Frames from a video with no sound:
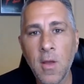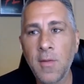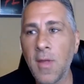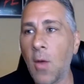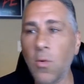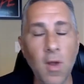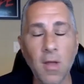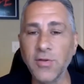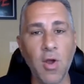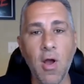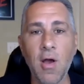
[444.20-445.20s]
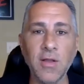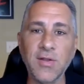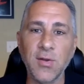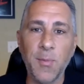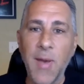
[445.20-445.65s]
That we're all drawn
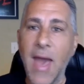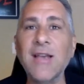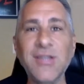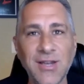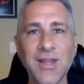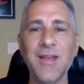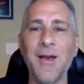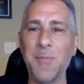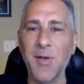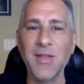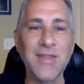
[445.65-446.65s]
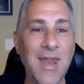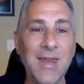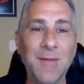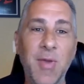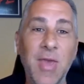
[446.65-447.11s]
to passionate,
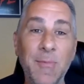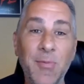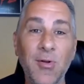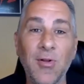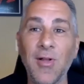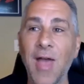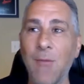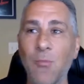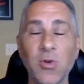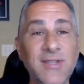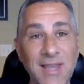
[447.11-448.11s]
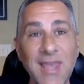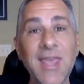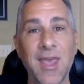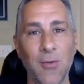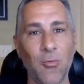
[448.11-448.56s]
opinionated people, and we're
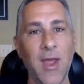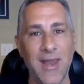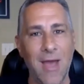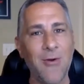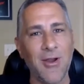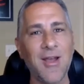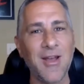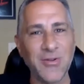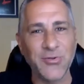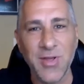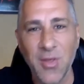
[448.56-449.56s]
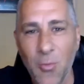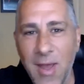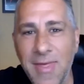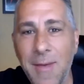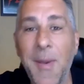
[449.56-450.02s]
seeing it right now in our country, the
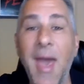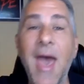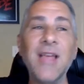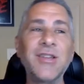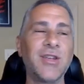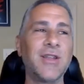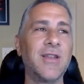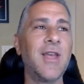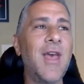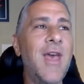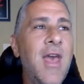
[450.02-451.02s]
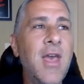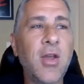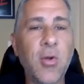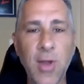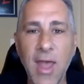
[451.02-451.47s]
way that passion
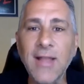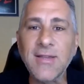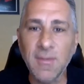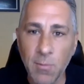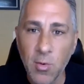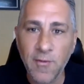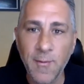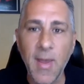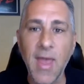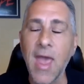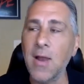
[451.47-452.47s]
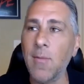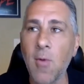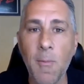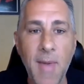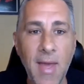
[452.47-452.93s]
creates a movement and a
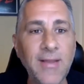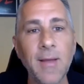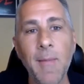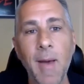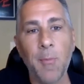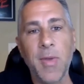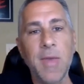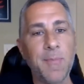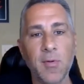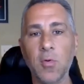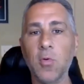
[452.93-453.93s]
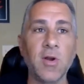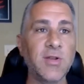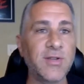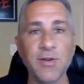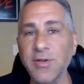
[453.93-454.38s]
momentum, how people who are
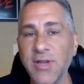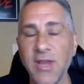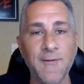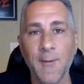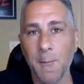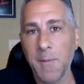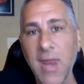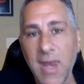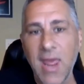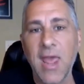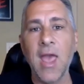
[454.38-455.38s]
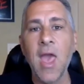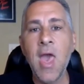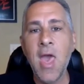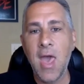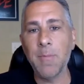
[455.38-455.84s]
searching for meaning
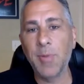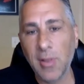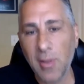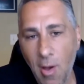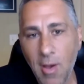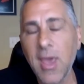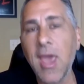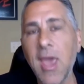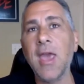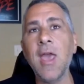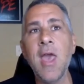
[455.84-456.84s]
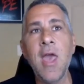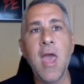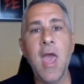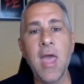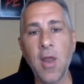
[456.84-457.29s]
and belonging
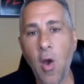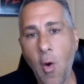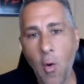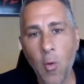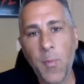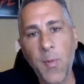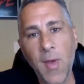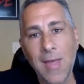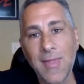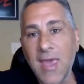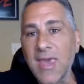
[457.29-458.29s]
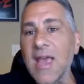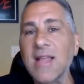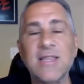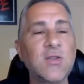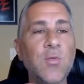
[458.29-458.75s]
and hope, and they can
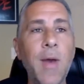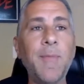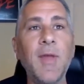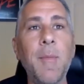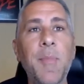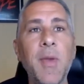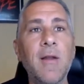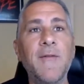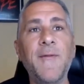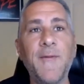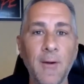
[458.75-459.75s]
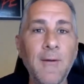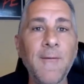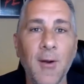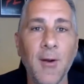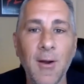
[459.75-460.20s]
get swept up in a
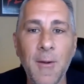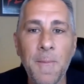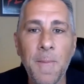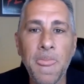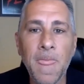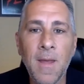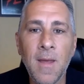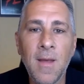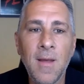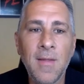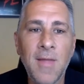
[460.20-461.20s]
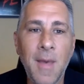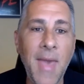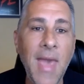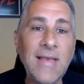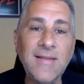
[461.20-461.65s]
fervor that
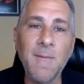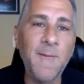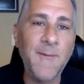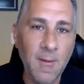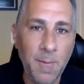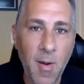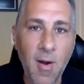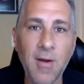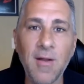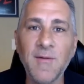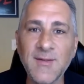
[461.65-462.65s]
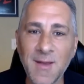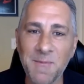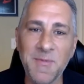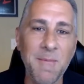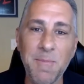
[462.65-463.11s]
makes them feel part of
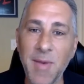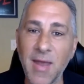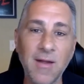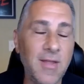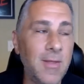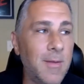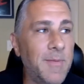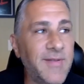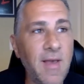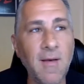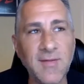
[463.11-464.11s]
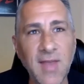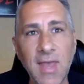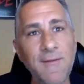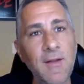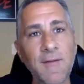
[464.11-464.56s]
something bigger than themselves,
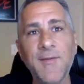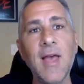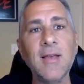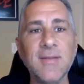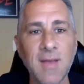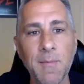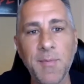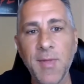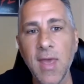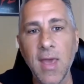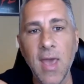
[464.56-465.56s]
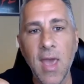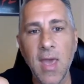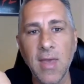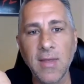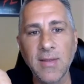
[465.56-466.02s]
even if that something
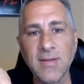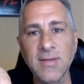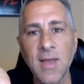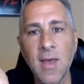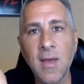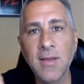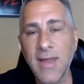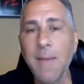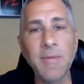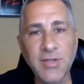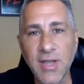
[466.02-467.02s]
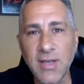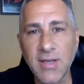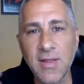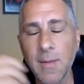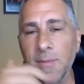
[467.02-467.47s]
is damaging
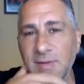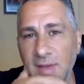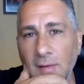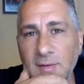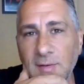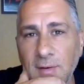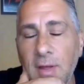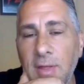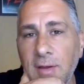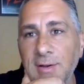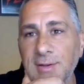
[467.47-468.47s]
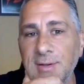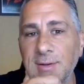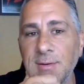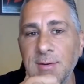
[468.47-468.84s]
to themselves or others.